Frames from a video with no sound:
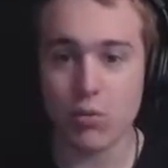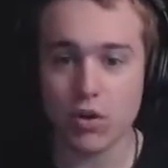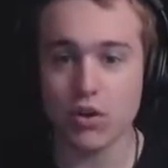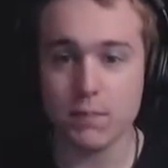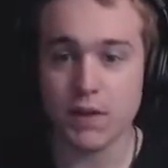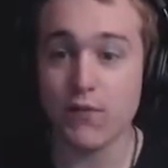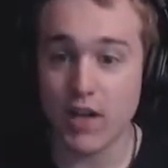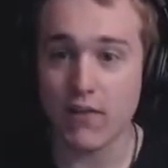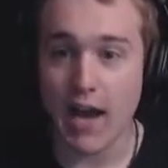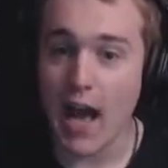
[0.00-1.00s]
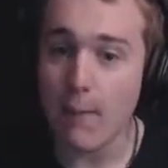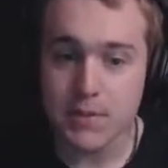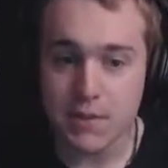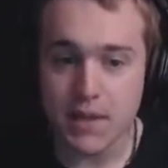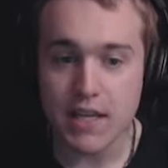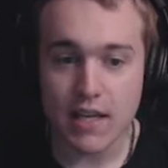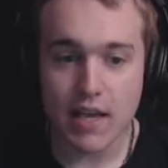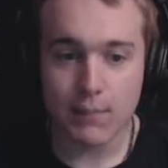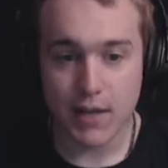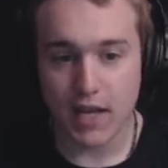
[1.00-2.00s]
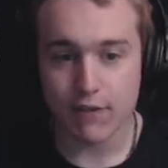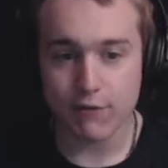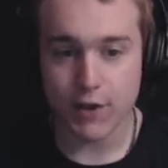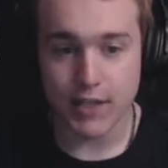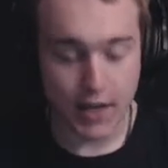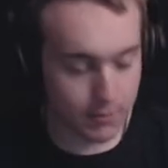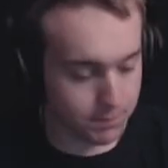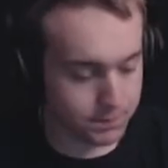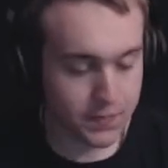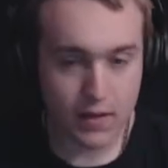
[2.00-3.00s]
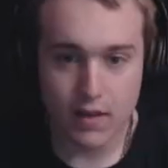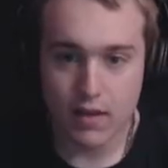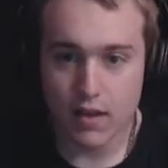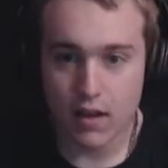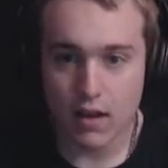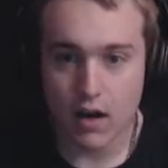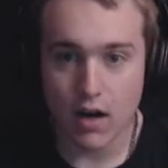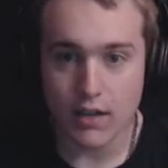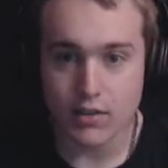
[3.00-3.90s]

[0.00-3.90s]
world but if it ever happened to me it'd be kind of freaked out all right so